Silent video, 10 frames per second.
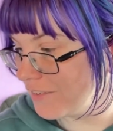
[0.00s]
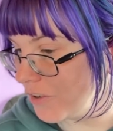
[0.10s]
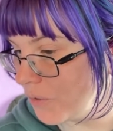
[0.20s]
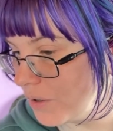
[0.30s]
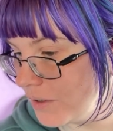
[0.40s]

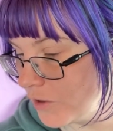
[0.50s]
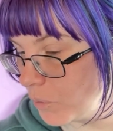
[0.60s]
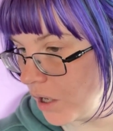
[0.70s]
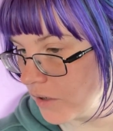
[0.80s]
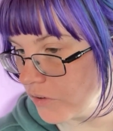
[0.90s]
So this
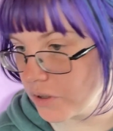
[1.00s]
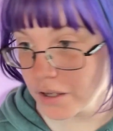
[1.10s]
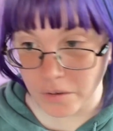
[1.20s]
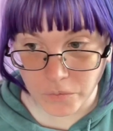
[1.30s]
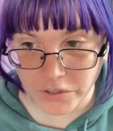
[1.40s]
box
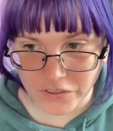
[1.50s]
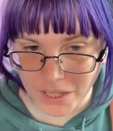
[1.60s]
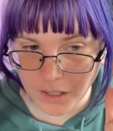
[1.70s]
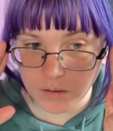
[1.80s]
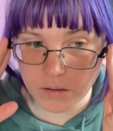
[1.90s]
was
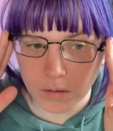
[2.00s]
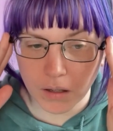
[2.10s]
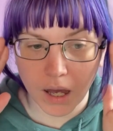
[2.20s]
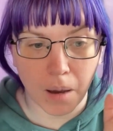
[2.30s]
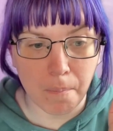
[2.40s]
like
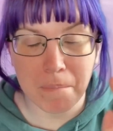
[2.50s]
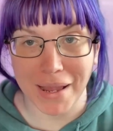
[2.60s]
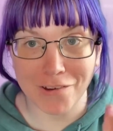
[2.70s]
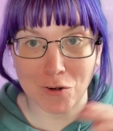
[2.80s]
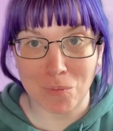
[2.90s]
a
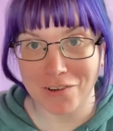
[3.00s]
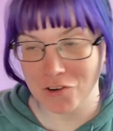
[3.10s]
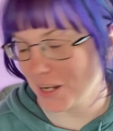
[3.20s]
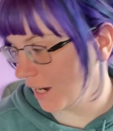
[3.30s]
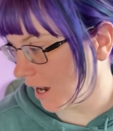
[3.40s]
major hit.